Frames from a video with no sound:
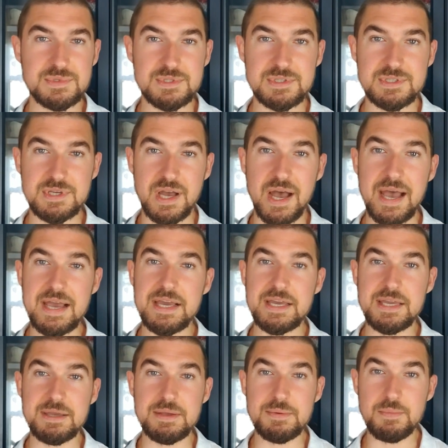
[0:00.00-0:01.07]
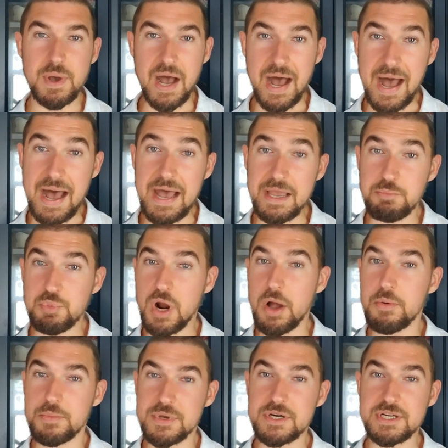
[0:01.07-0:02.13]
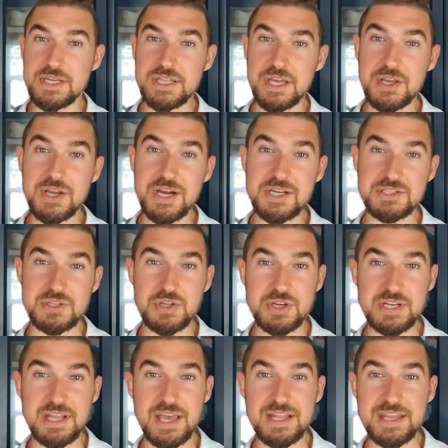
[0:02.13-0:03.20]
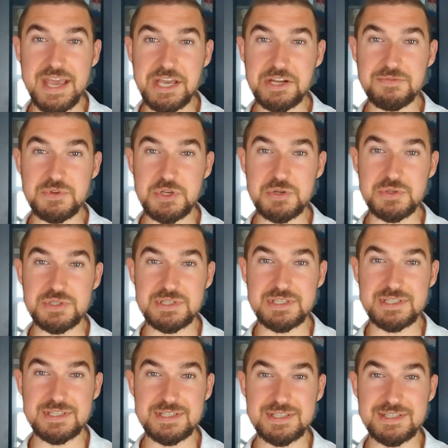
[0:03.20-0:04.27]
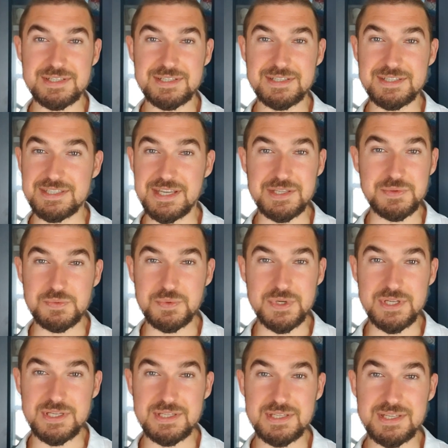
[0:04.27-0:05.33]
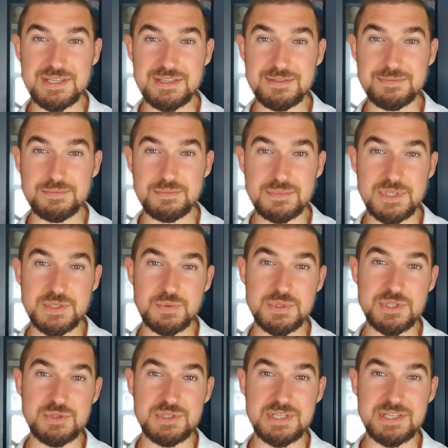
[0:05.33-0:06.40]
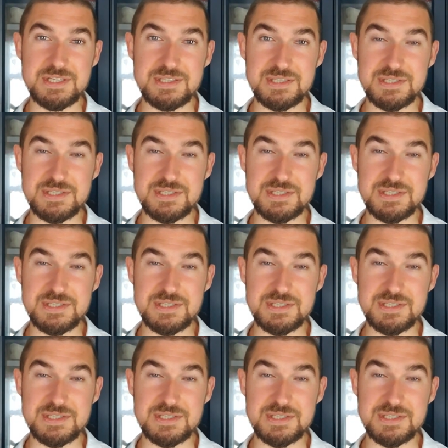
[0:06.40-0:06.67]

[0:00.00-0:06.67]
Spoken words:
it's a high probability that you guys are looking at negative news, because that's what news is.